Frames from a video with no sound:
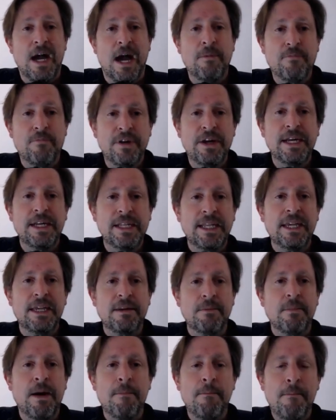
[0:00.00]
I'm
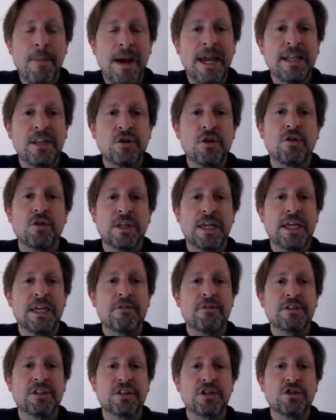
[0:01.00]
really, my main goal
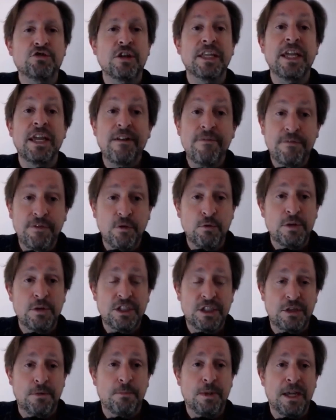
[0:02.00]
here is to try to
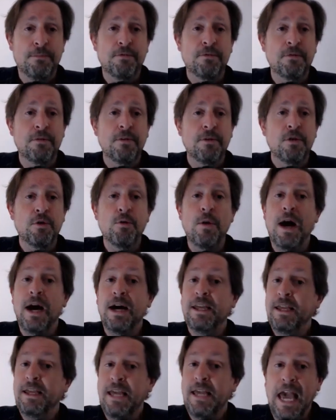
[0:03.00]
influence the people who
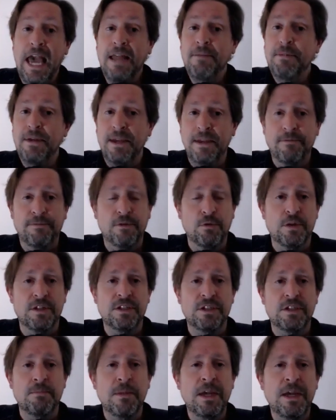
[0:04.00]
are can be
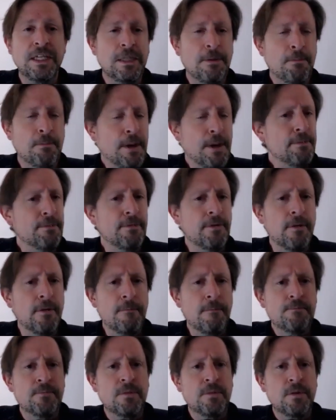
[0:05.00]
influenced, meaning the people
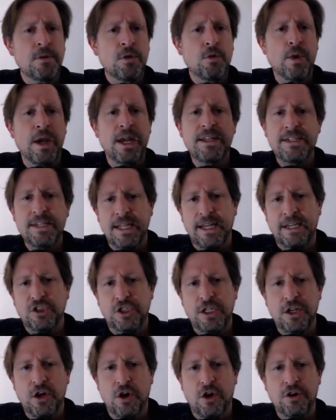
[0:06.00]
who are
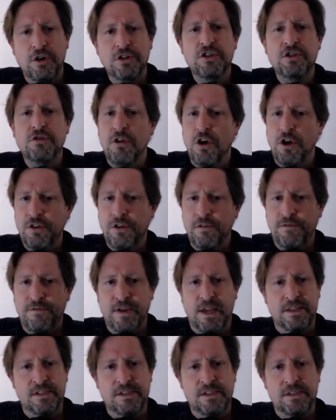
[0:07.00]
intellectually honest or on the
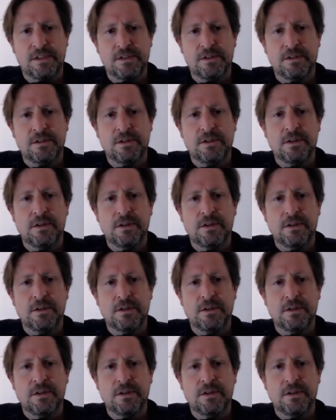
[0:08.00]
fence.